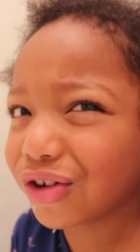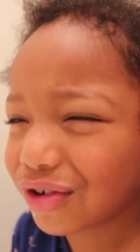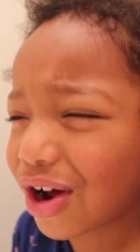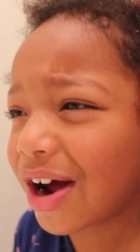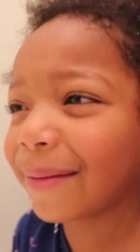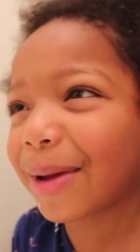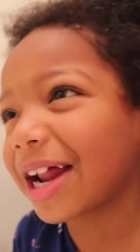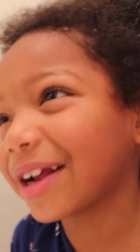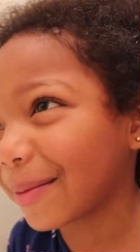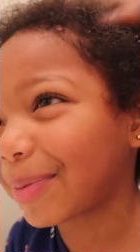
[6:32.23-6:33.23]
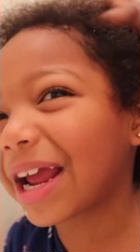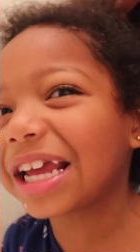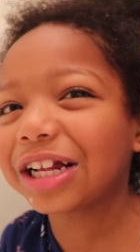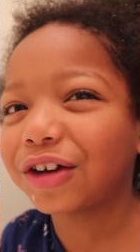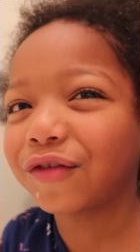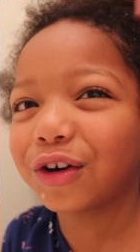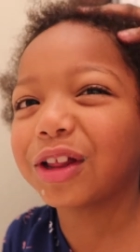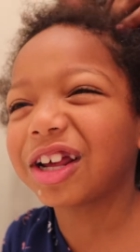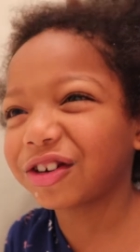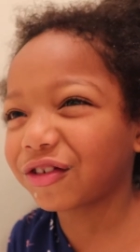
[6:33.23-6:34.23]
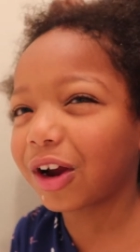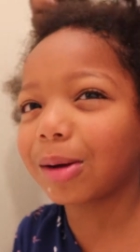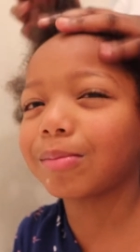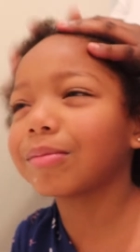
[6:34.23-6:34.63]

you know I'm not even paying you for this, right?